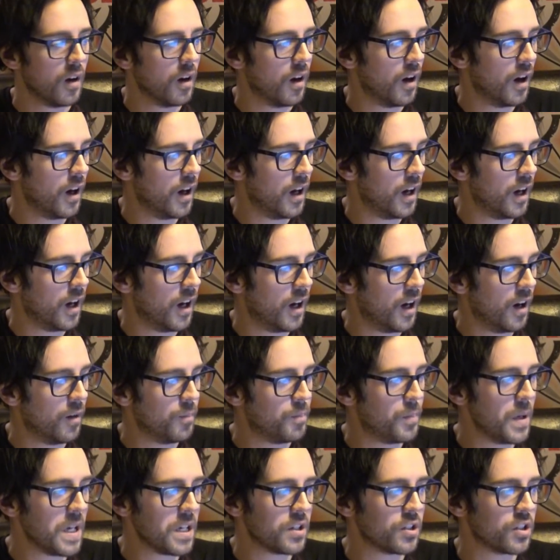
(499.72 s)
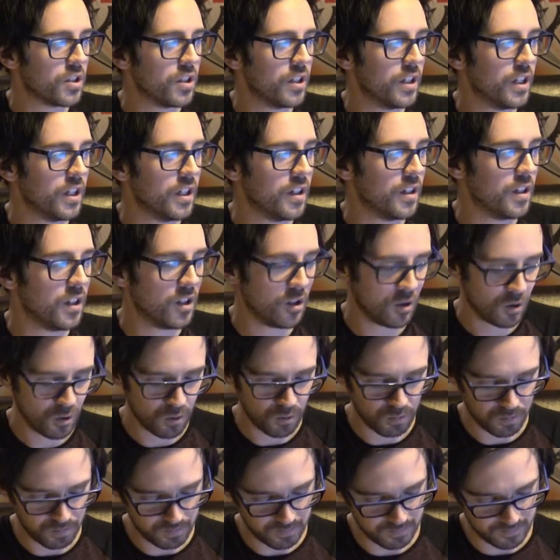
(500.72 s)
Uh, basically, you
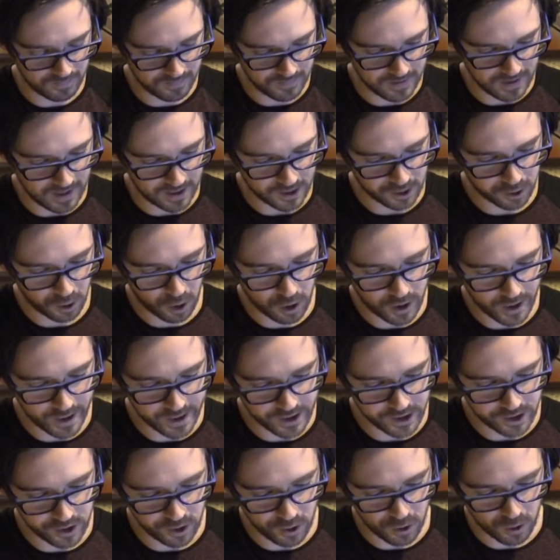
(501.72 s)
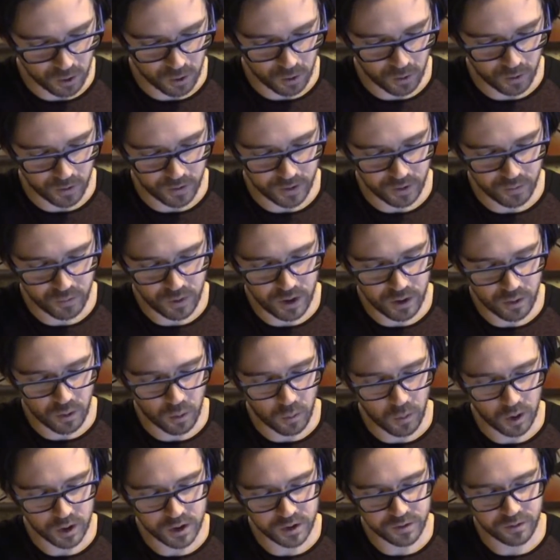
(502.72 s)
know, as long as you know reroll
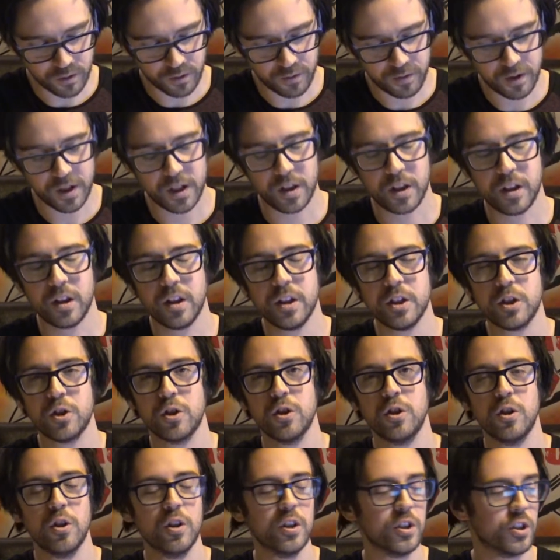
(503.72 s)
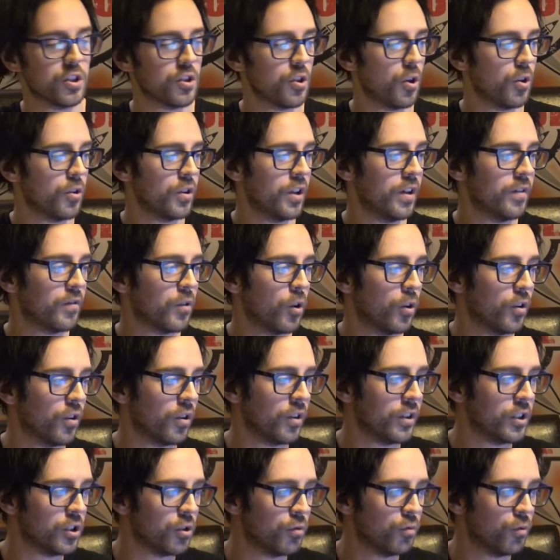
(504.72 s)
ones for friendly legion units, as long as they've got the
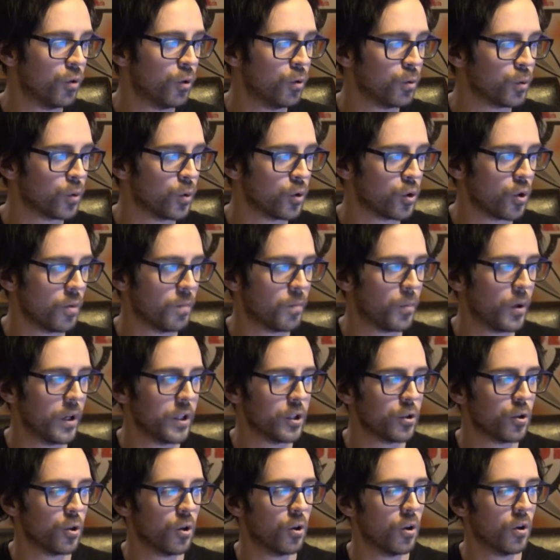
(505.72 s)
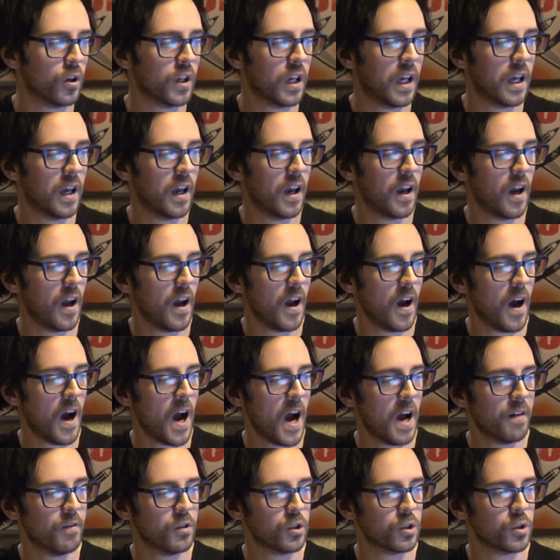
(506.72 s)
legion rules, which I'm pretty sure
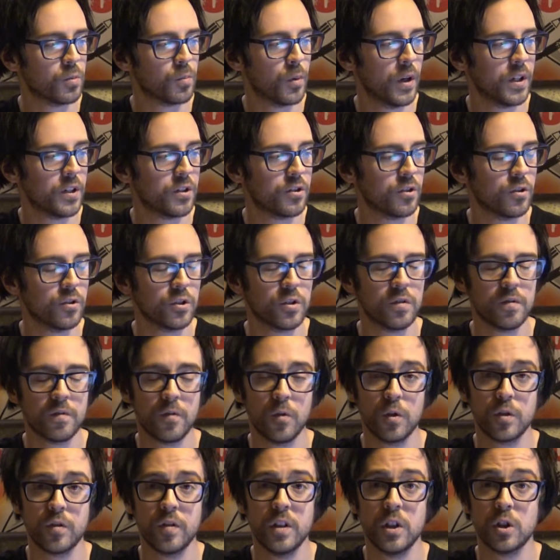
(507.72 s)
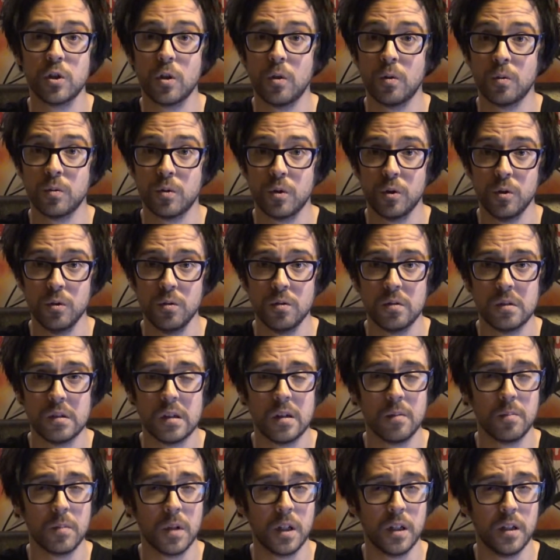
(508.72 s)
Havocs, Predators, and Forge all do.
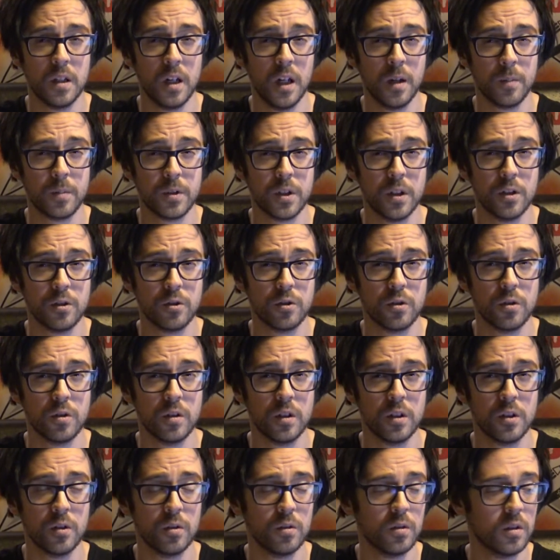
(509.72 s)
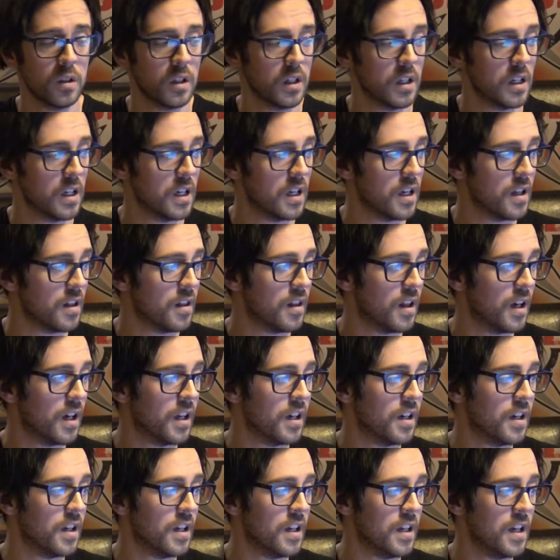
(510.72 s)
I'm like 90% sure they do.
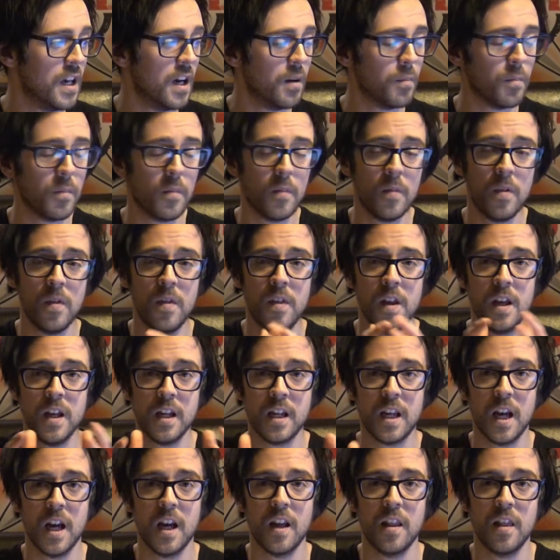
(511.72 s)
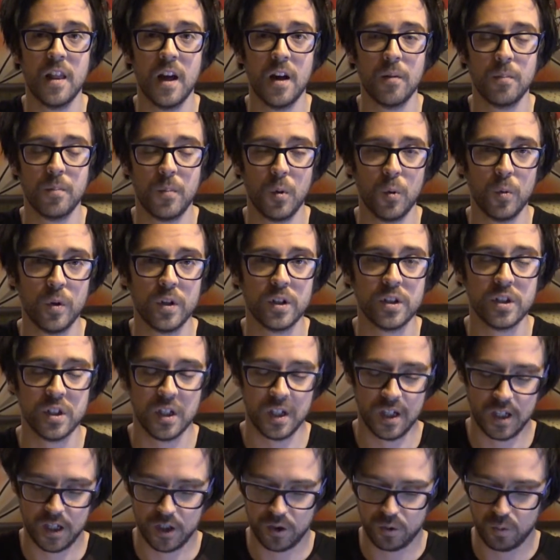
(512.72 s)
Then yep, they get that bonus
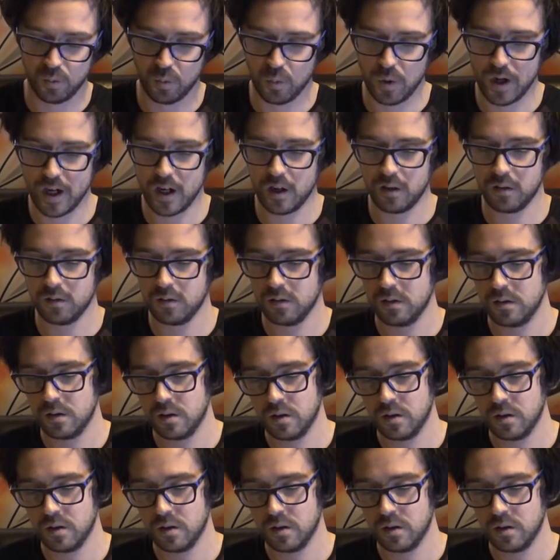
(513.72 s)
as well.